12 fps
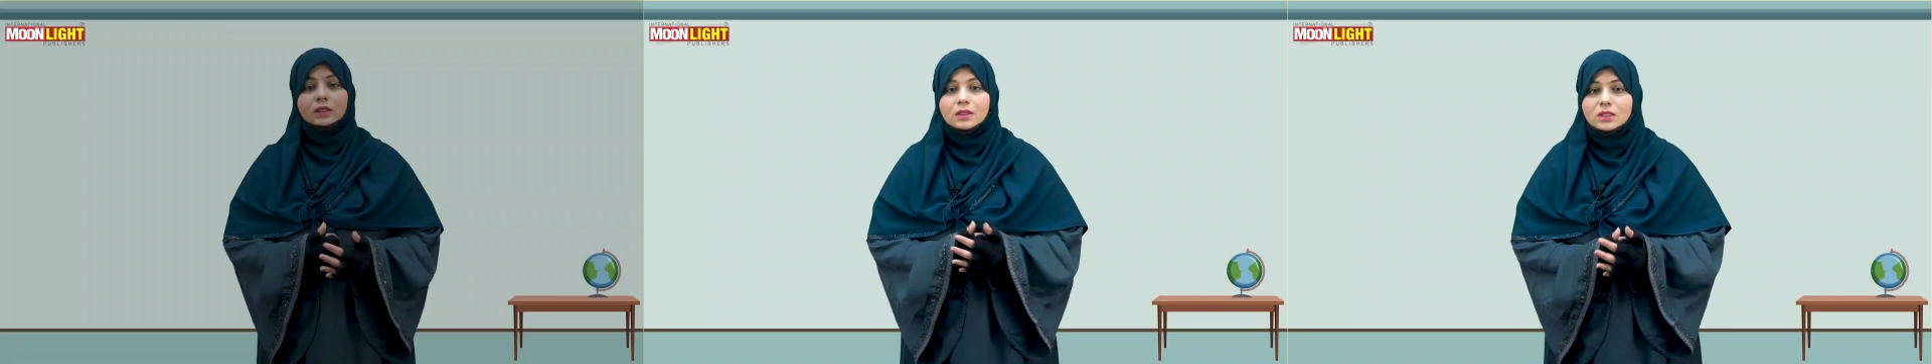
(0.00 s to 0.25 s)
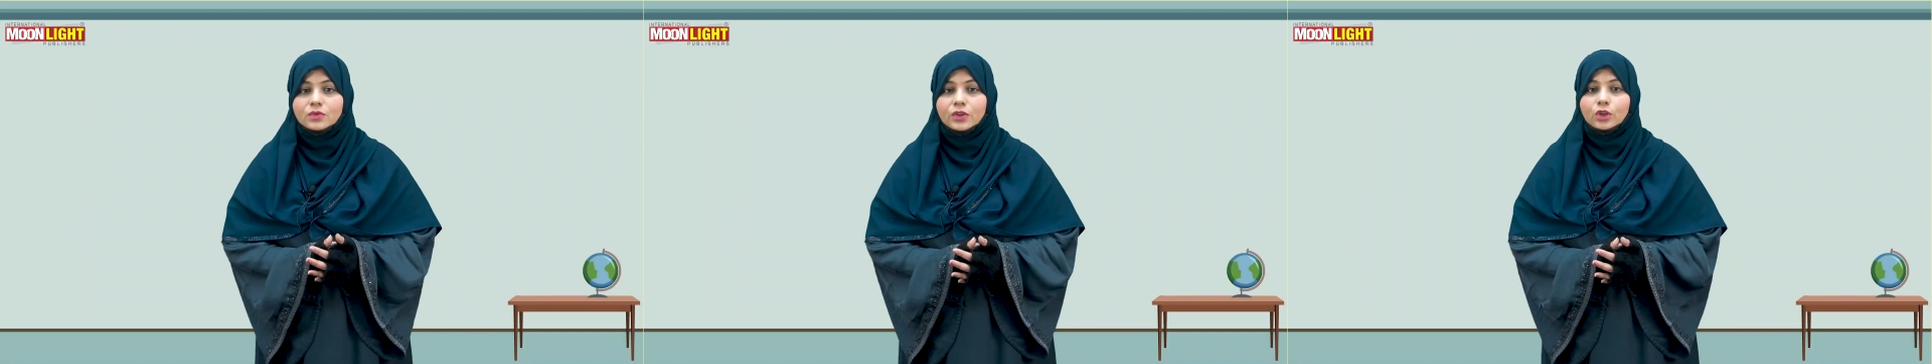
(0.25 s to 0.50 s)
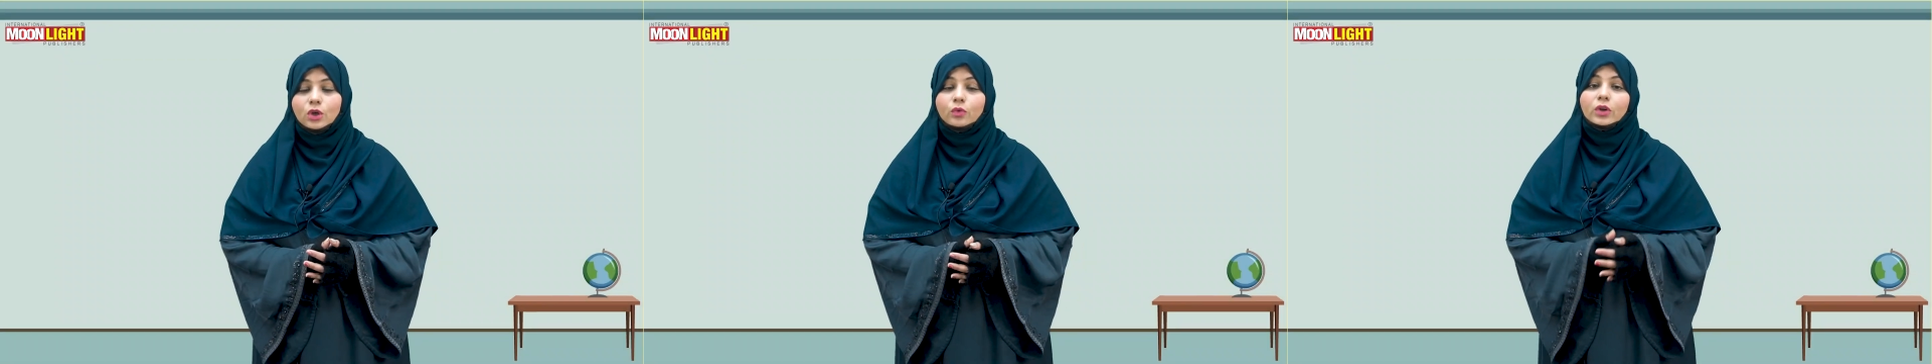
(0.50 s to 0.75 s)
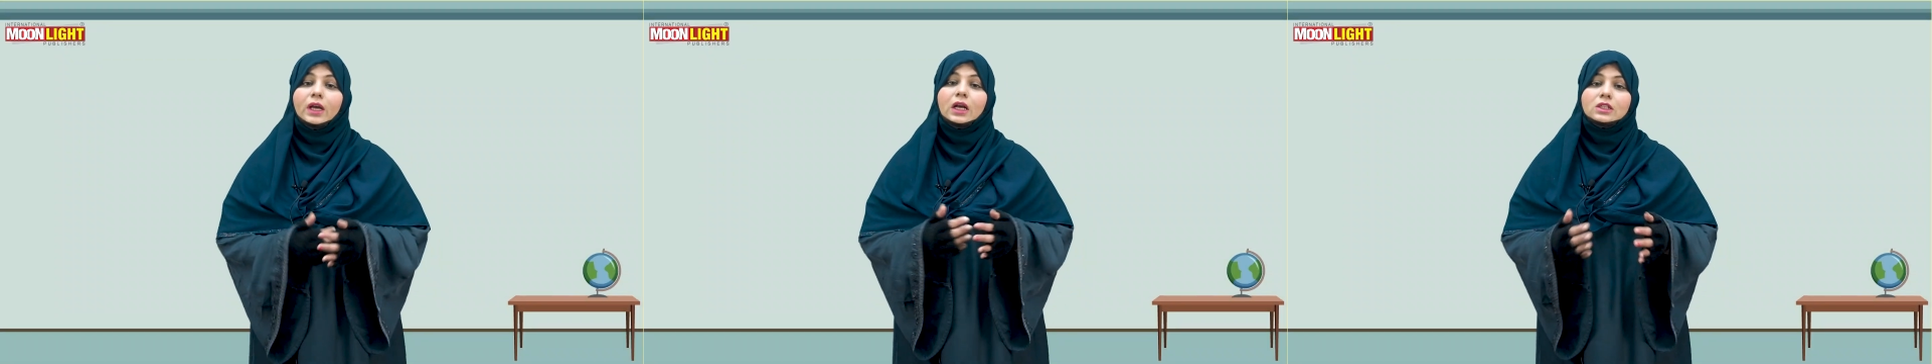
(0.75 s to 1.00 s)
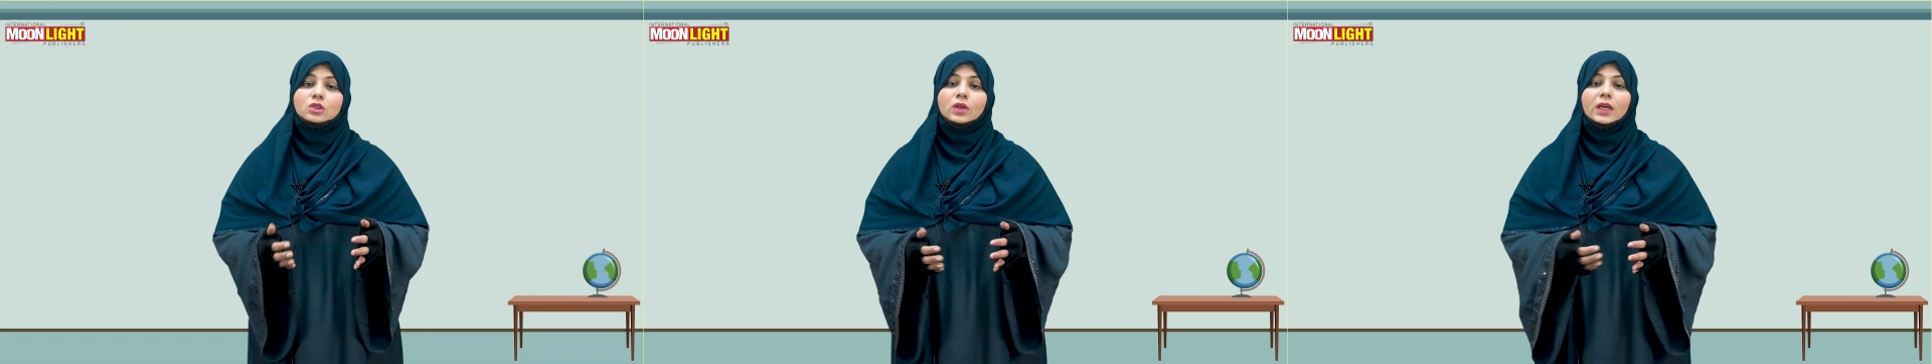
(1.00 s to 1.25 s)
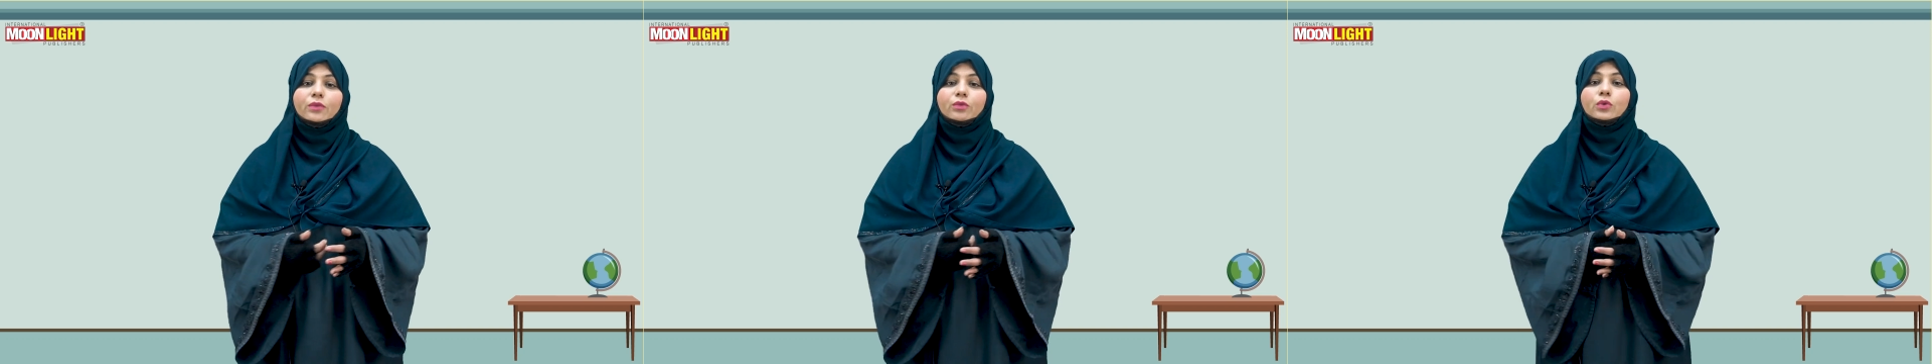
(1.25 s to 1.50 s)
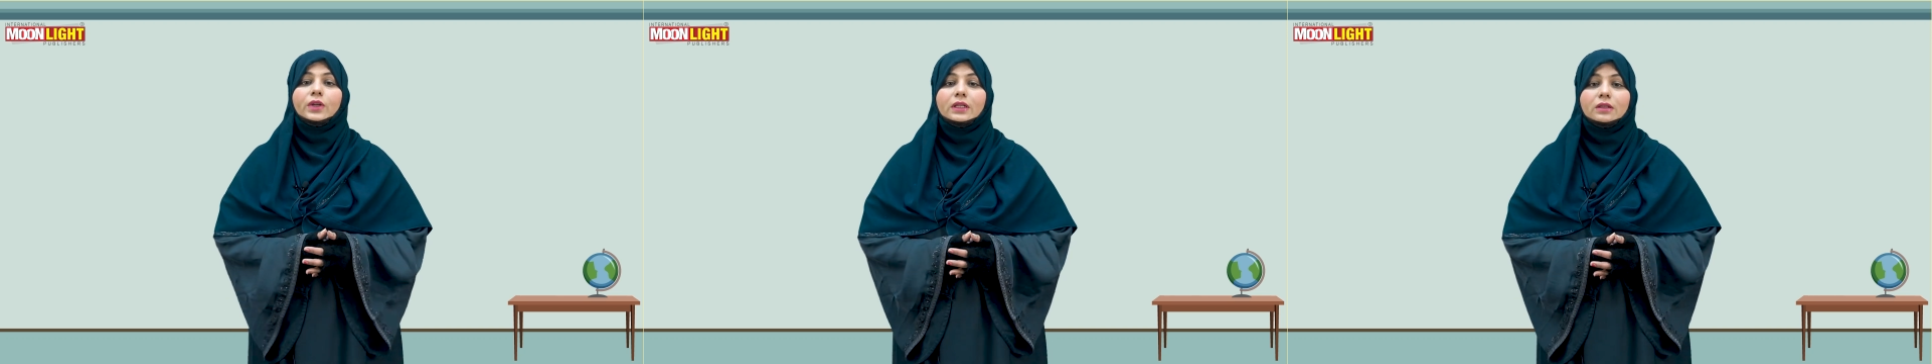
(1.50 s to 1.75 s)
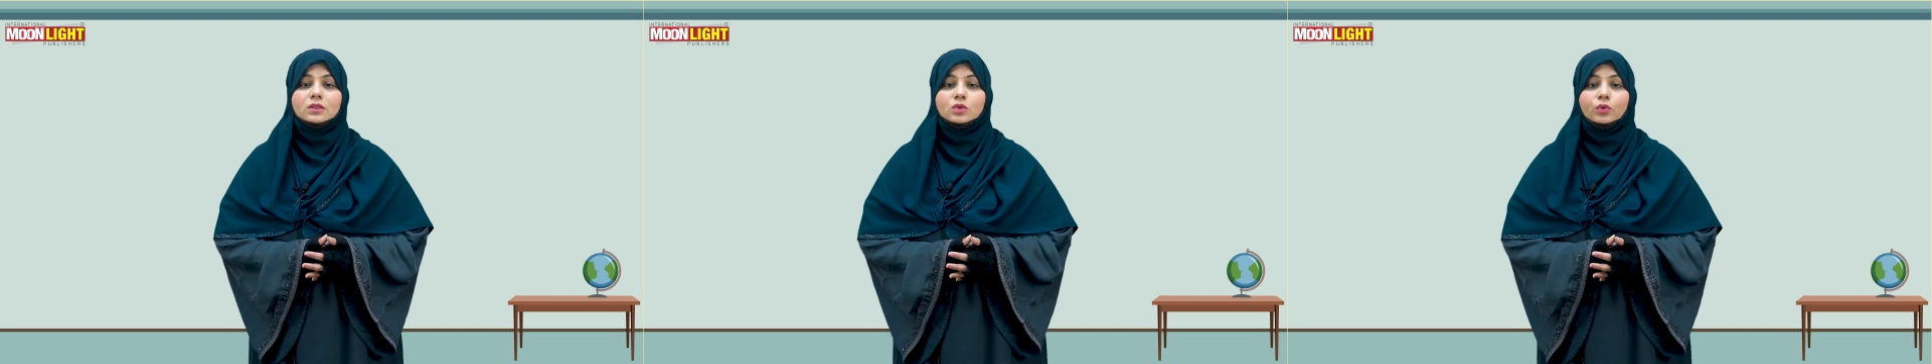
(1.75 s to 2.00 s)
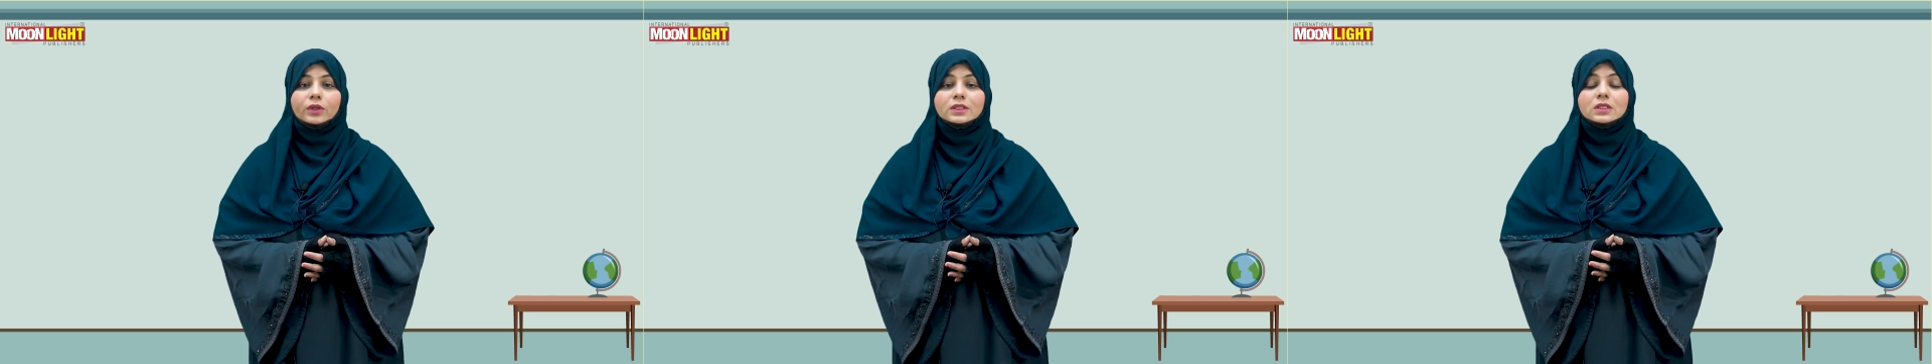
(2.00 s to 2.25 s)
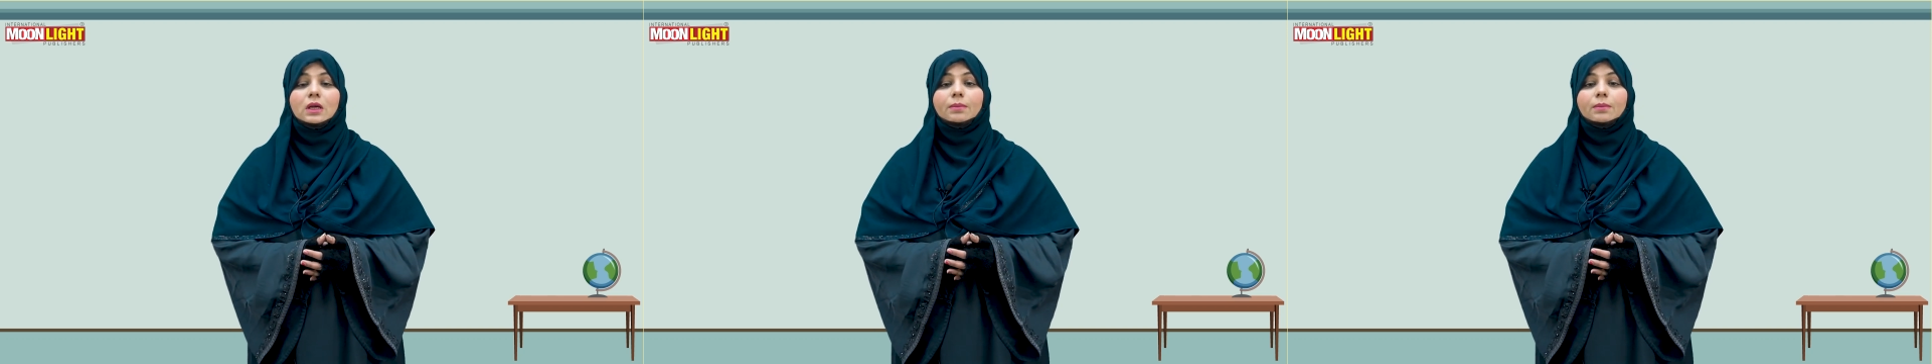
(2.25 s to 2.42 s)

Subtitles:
In this video, we also have to tell the students